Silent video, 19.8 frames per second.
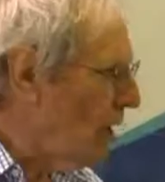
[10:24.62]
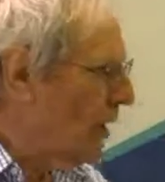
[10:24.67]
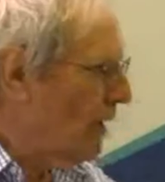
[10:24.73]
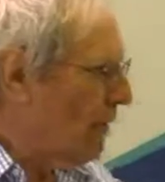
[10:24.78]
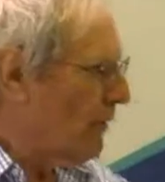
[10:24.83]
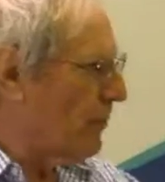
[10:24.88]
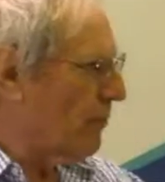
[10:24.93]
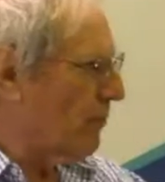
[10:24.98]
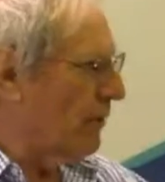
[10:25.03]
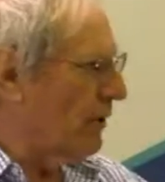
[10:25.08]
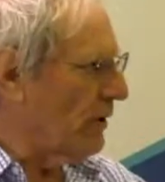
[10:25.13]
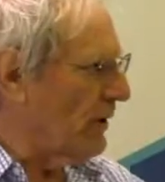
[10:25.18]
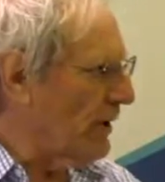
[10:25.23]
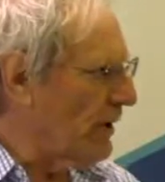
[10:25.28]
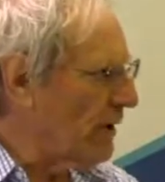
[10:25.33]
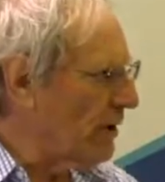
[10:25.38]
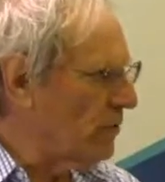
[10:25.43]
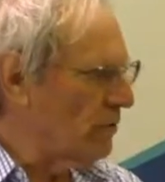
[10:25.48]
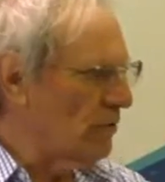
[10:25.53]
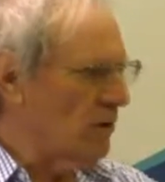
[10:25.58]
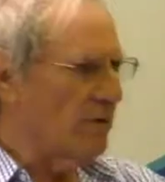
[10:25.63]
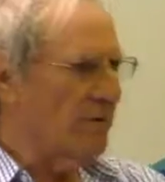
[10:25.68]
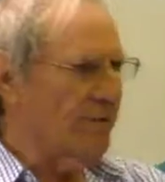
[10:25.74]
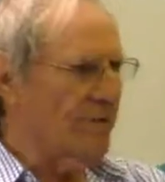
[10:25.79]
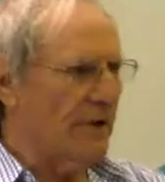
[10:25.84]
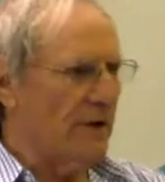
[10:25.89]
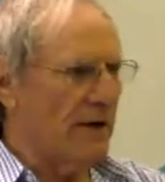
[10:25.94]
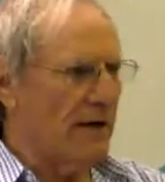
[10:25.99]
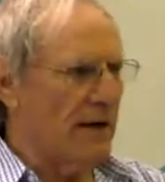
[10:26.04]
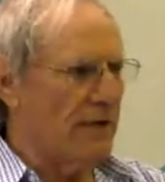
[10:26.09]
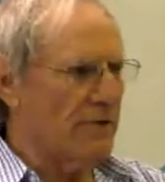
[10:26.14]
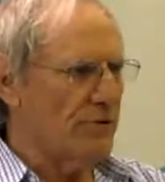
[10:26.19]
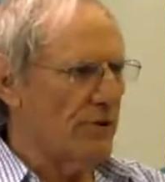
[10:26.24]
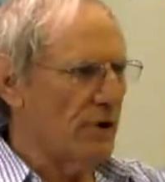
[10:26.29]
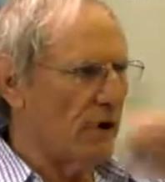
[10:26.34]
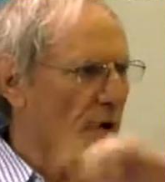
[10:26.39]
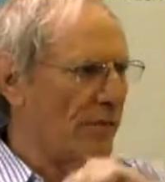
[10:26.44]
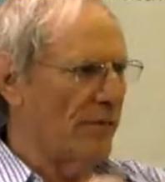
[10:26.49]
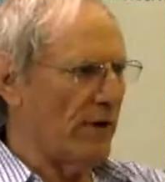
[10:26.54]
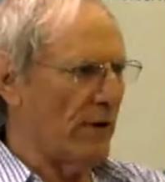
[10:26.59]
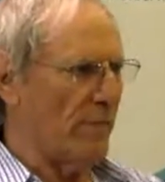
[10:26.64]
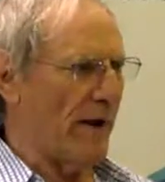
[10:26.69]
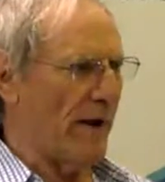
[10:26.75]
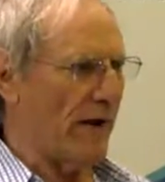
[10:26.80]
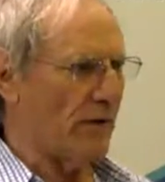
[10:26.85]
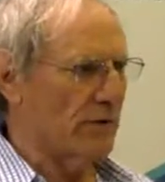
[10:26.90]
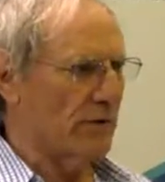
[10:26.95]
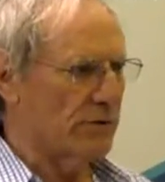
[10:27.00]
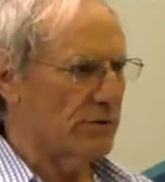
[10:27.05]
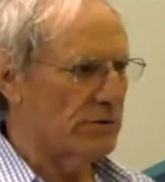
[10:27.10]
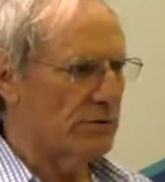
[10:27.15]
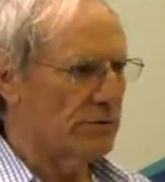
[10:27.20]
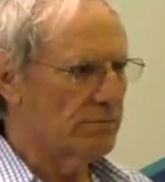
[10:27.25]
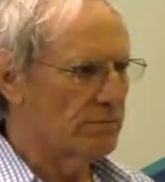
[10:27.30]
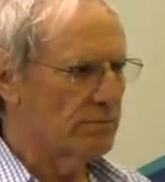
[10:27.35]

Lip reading: the political affiliation of their parents.